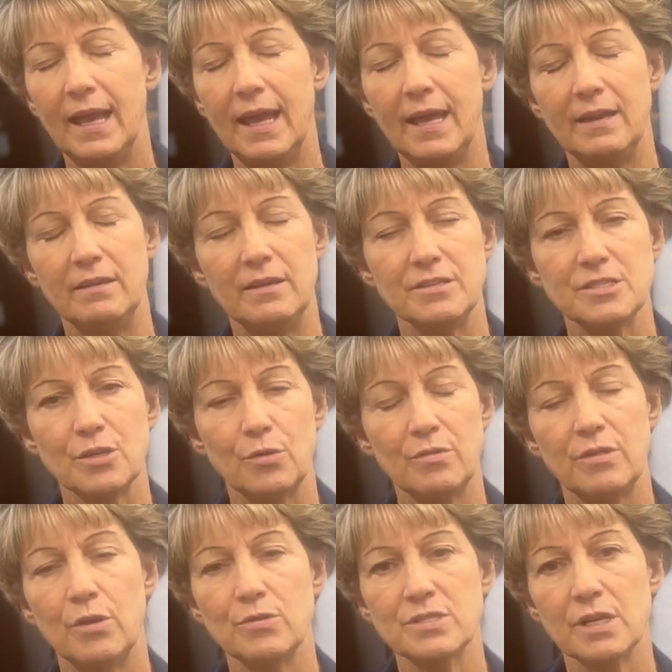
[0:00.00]
And so
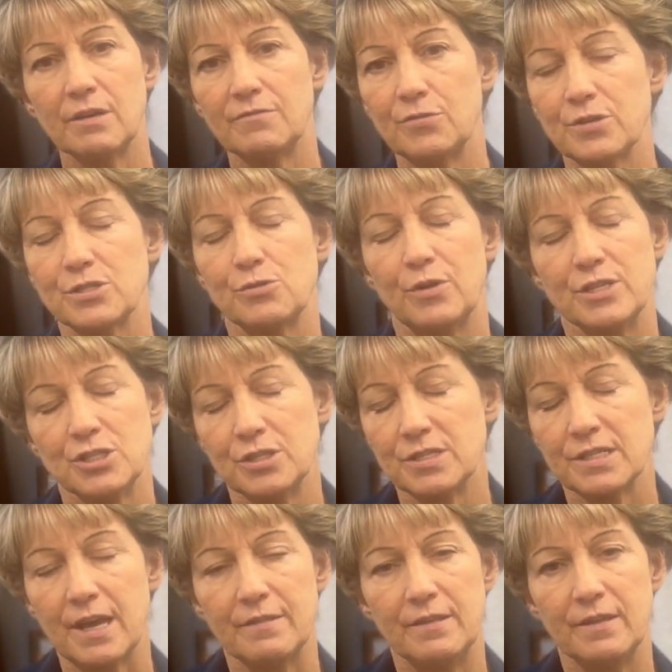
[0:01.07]
those are
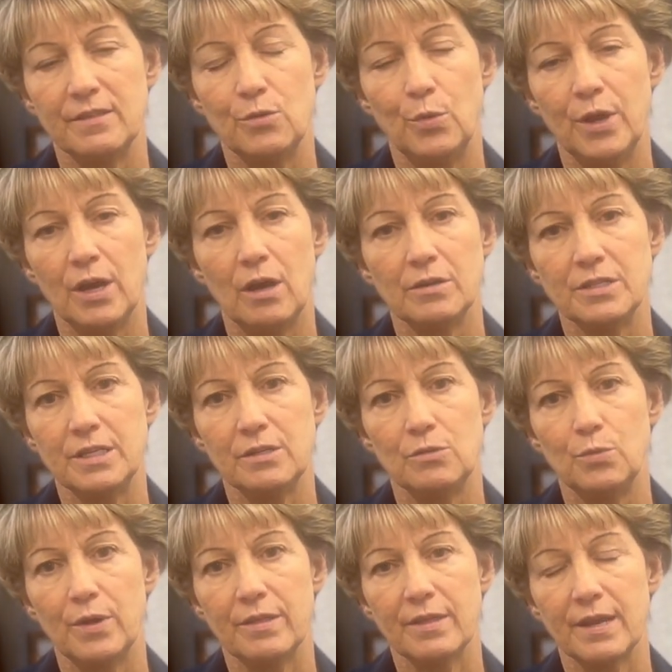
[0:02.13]
frustrations I think that we all deal
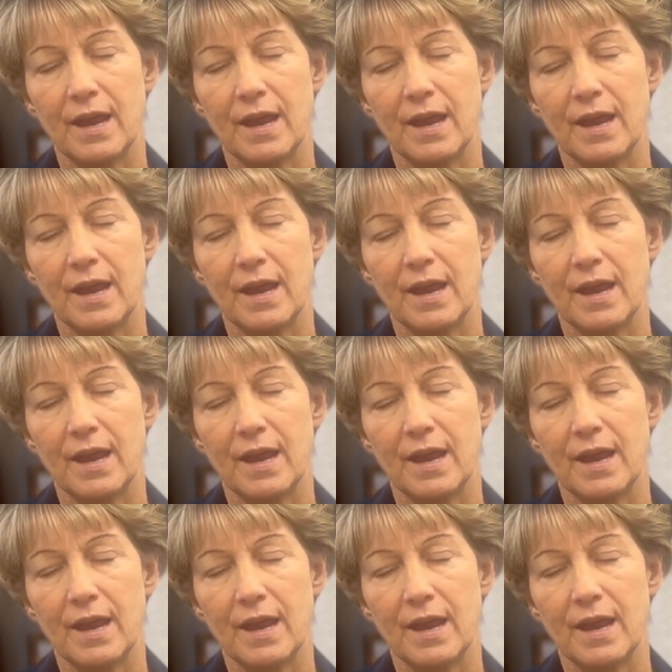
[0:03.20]
with.